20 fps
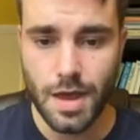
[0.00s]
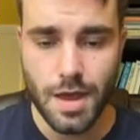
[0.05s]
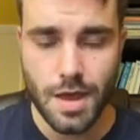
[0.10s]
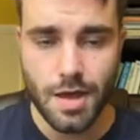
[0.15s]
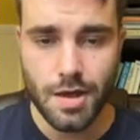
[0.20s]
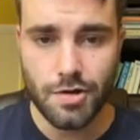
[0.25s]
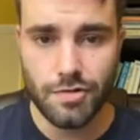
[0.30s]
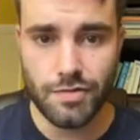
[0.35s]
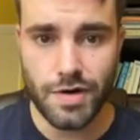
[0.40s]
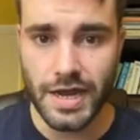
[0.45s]

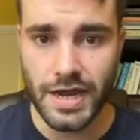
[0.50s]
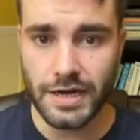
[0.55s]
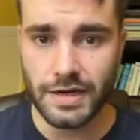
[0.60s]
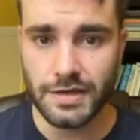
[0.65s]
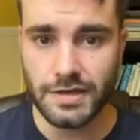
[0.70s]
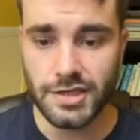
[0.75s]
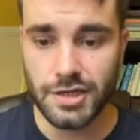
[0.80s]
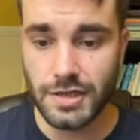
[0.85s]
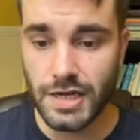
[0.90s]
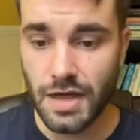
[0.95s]
Right,
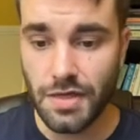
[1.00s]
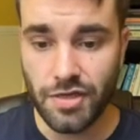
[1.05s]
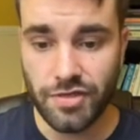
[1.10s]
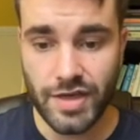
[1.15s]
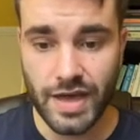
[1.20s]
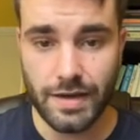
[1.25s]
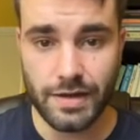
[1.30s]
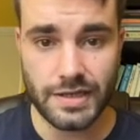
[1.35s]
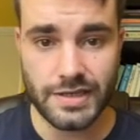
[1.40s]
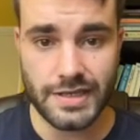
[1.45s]
so the other thing
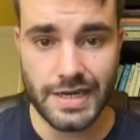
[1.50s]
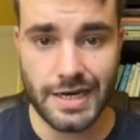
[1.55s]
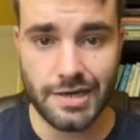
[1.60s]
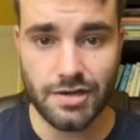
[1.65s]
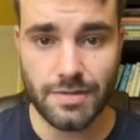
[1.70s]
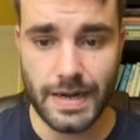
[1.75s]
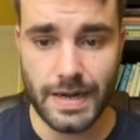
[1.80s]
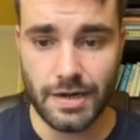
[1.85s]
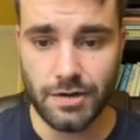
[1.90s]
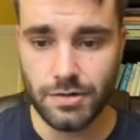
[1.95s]
I'm going to tell you
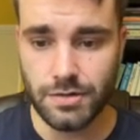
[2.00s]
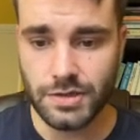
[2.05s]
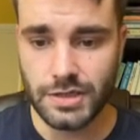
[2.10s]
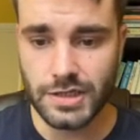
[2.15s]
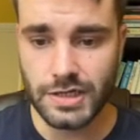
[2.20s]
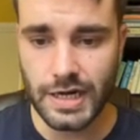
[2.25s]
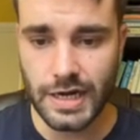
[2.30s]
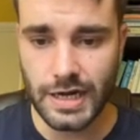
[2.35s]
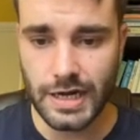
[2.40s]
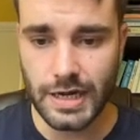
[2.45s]
about
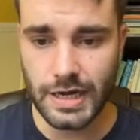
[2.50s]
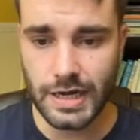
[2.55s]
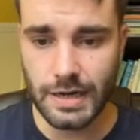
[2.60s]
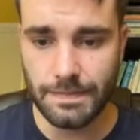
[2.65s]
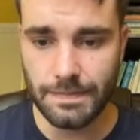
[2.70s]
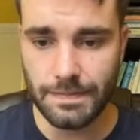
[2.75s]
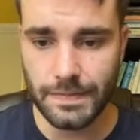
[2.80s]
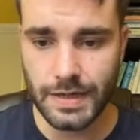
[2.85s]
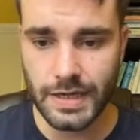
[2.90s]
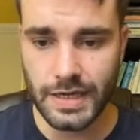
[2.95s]

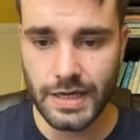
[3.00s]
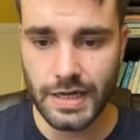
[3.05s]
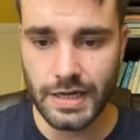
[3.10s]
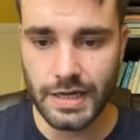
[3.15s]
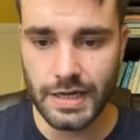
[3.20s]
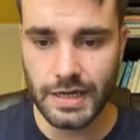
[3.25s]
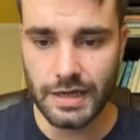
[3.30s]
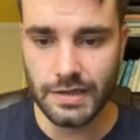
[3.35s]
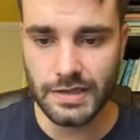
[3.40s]
is,